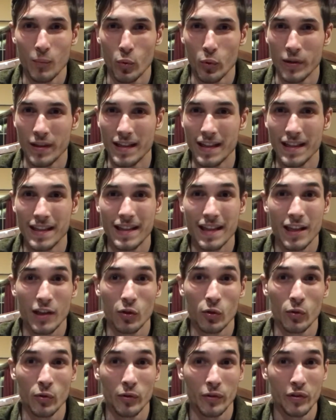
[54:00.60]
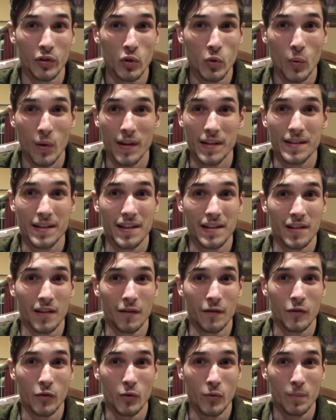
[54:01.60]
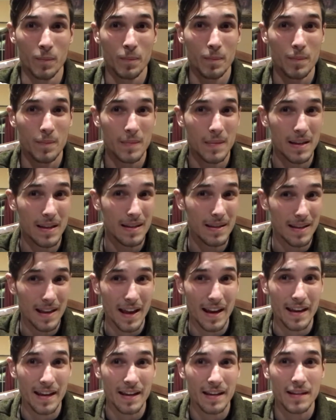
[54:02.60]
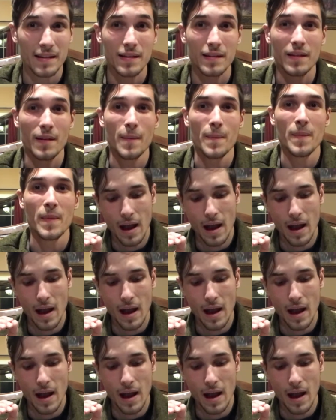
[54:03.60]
more detailed nuances of your settings.